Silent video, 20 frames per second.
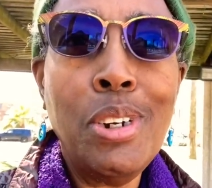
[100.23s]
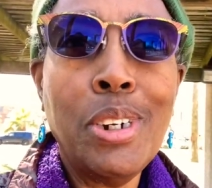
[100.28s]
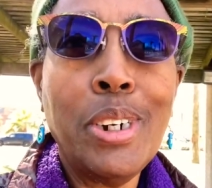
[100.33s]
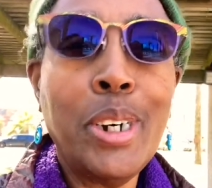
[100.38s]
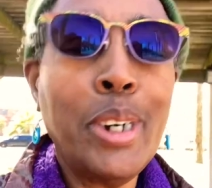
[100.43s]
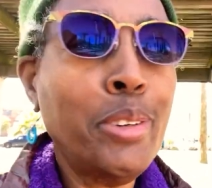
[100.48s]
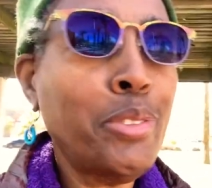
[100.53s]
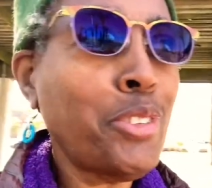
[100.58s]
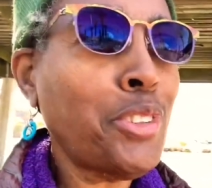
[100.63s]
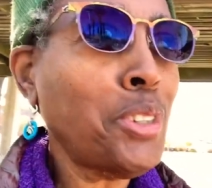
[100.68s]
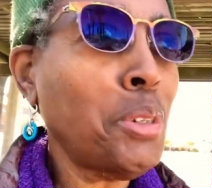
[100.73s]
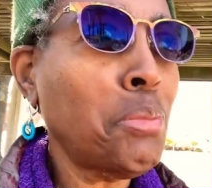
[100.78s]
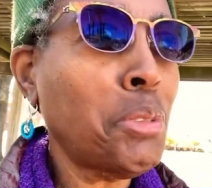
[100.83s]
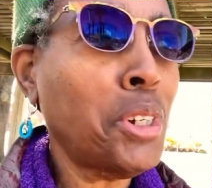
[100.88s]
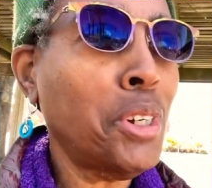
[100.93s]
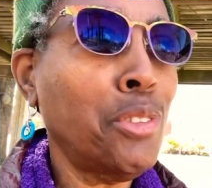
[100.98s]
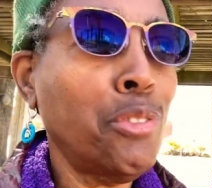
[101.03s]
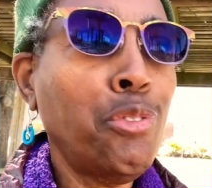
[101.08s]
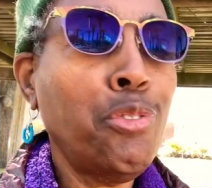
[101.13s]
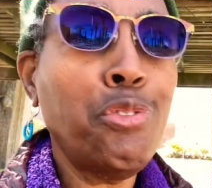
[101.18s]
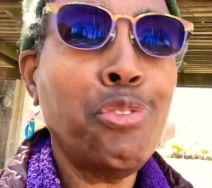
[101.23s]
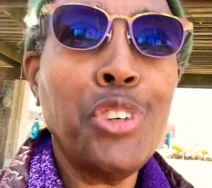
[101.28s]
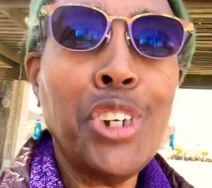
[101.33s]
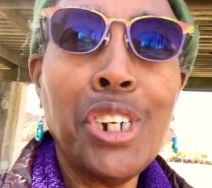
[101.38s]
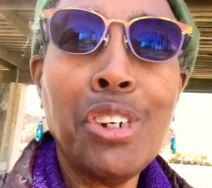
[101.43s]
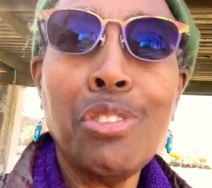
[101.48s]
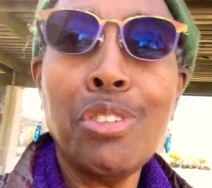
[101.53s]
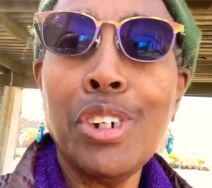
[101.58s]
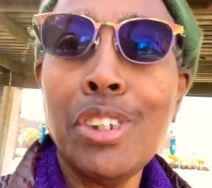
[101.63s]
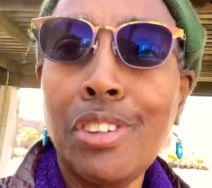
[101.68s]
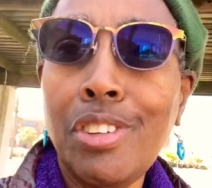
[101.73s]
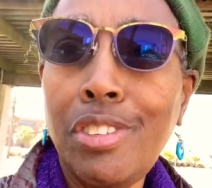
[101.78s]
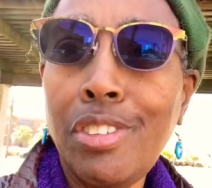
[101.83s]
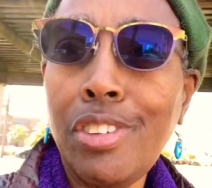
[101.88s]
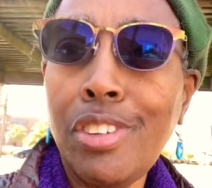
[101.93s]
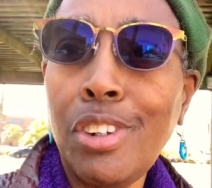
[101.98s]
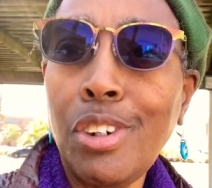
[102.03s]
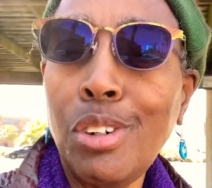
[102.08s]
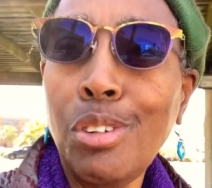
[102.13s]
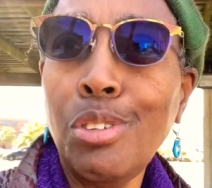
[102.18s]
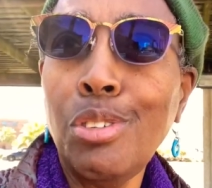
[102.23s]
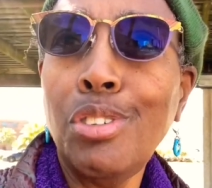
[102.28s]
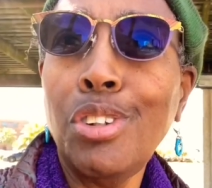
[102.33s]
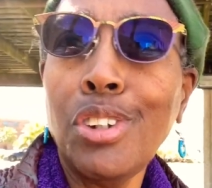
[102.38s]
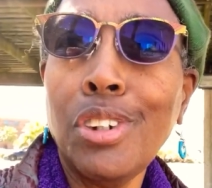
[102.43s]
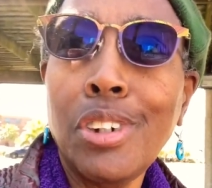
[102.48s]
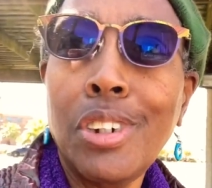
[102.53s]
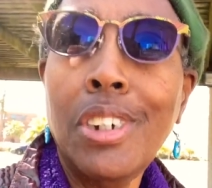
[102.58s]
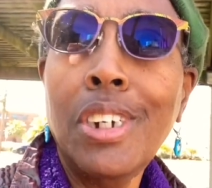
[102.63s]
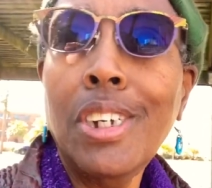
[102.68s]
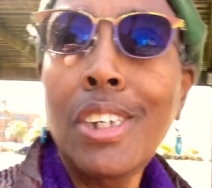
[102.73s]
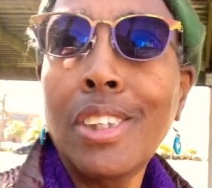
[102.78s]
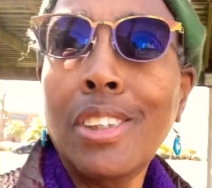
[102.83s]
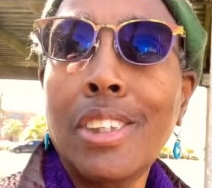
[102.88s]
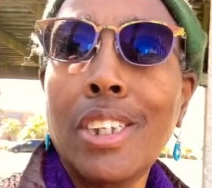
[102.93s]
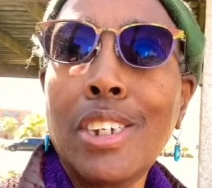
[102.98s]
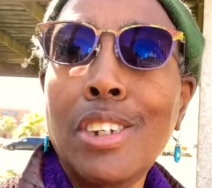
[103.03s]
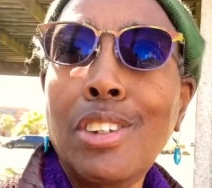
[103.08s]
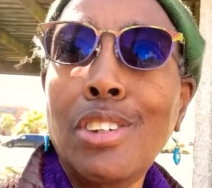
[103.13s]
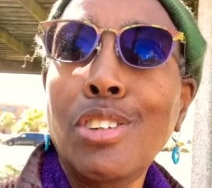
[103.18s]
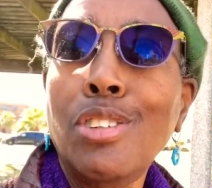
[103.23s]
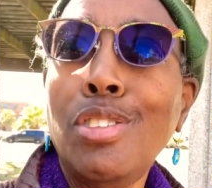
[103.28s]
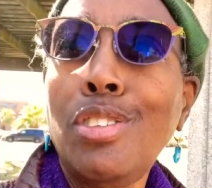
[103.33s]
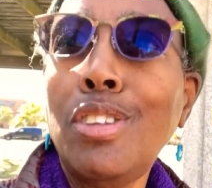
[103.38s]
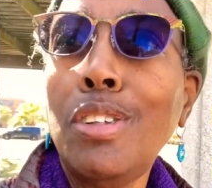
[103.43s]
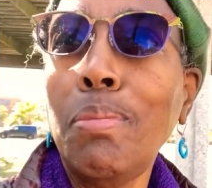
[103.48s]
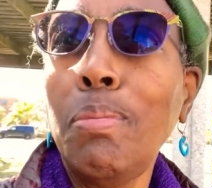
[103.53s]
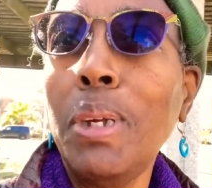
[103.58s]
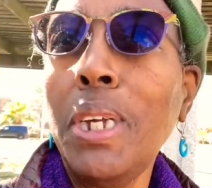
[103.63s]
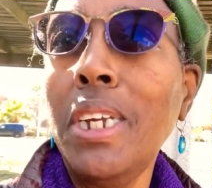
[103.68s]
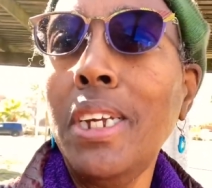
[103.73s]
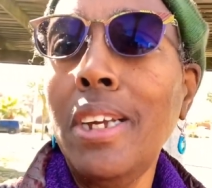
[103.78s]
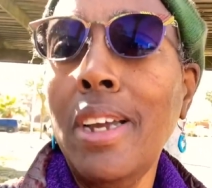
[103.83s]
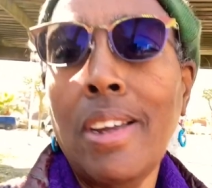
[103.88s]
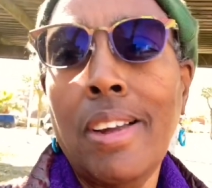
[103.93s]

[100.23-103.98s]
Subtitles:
of some Confederate soldier that used to be